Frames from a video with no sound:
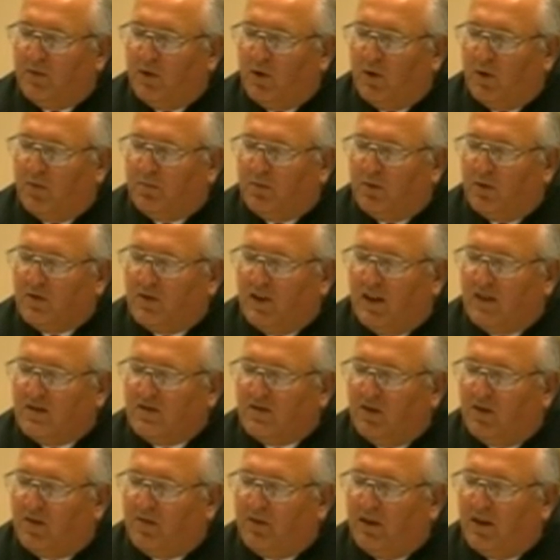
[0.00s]
or
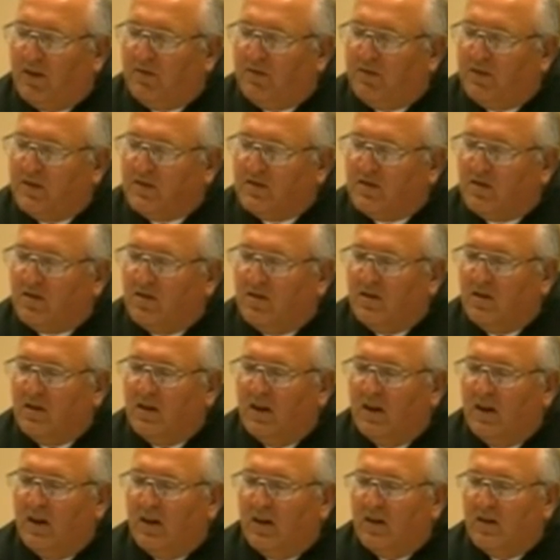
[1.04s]
potential threatened physical
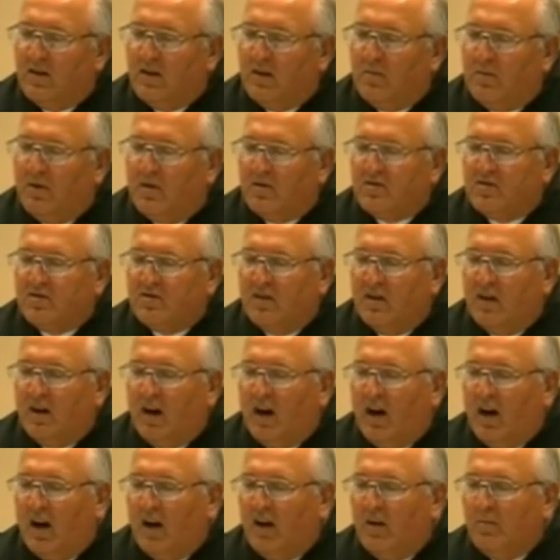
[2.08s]
or emotional
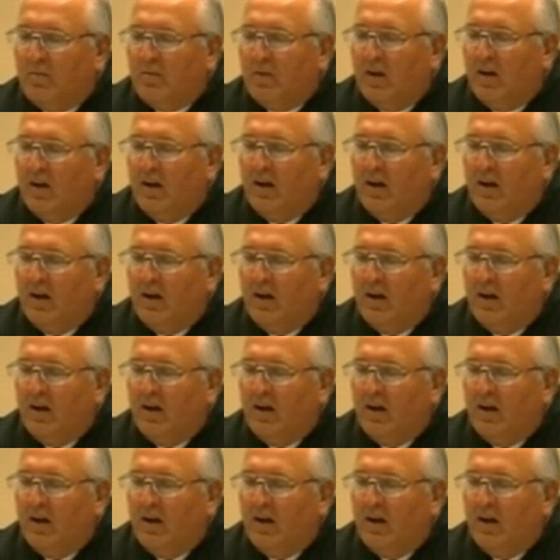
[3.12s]
harm.